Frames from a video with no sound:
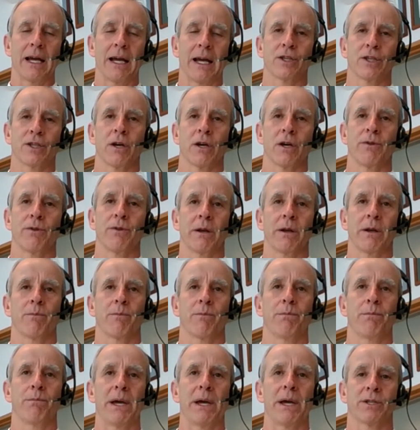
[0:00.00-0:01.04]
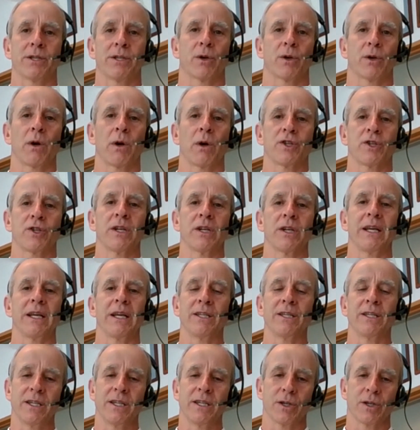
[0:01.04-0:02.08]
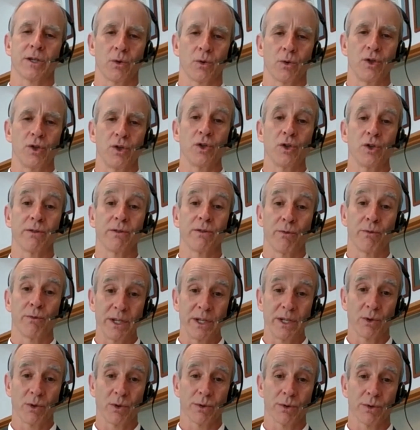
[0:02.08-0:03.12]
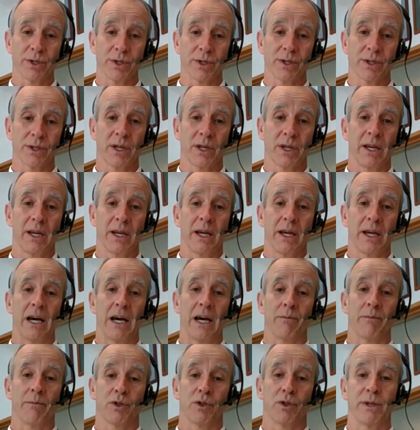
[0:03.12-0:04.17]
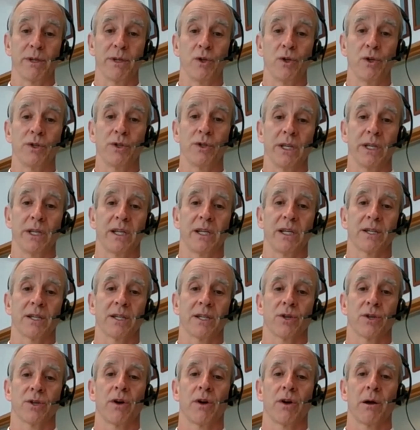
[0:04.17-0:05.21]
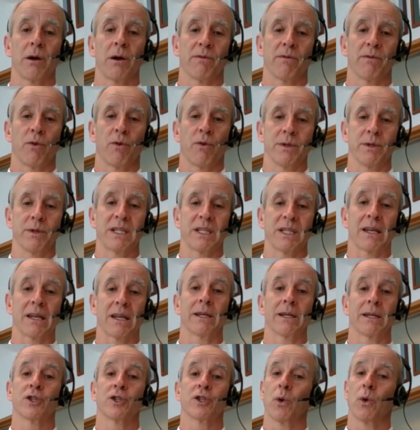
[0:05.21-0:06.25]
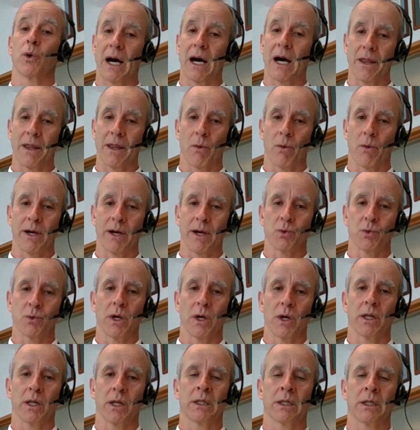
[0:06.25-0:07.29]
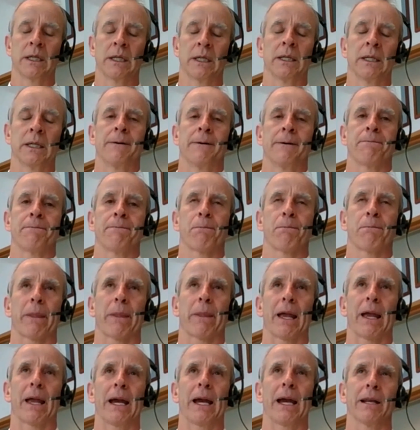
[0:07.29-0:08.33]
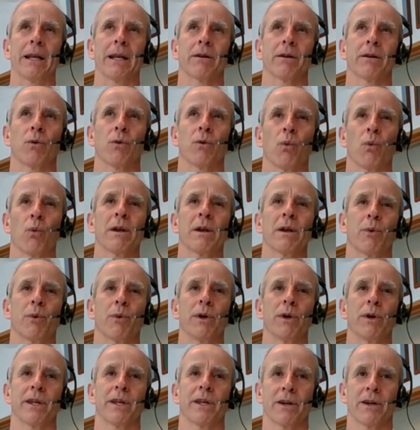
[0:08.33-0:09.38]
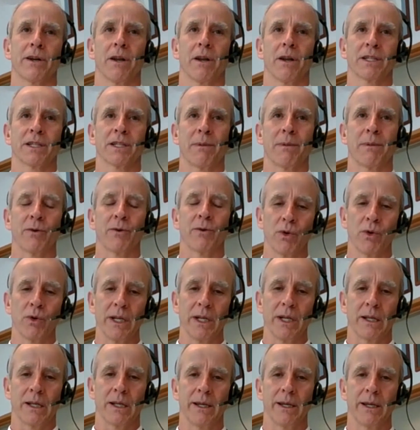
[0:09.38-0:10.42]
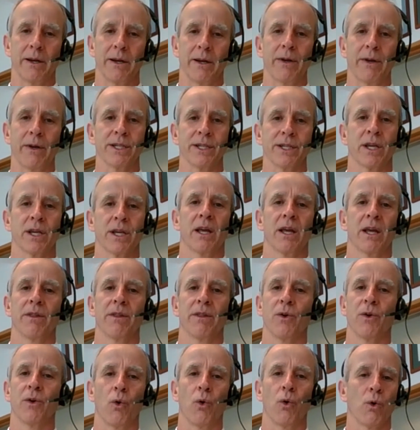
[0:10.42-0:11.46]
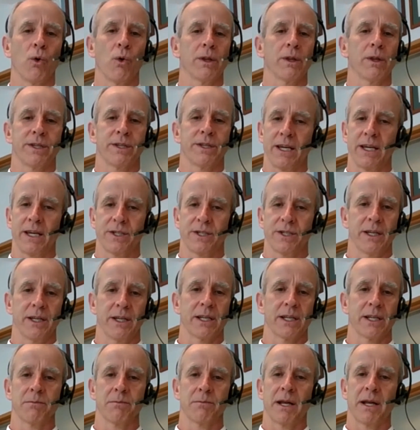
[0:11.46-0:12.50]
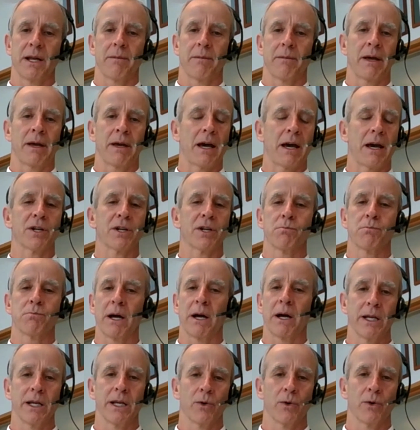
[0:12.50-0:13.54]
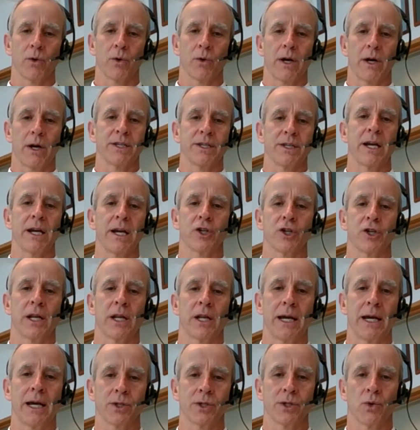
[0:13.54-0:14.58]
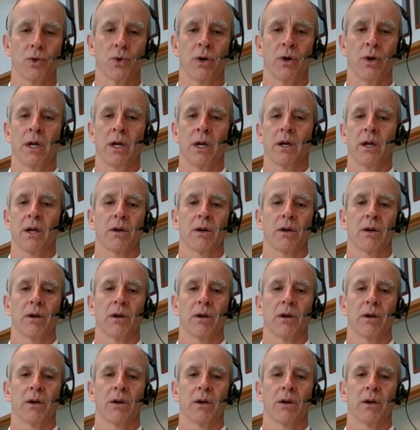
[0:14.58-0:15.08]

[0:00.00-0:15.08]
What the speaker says: And so then it begs the question, is this a good use of resources to be using tests on high performance athletes who are otherwise well? And one point that I'd like to make really clear is that all the testing, it doesn't matter how much money an organisation has or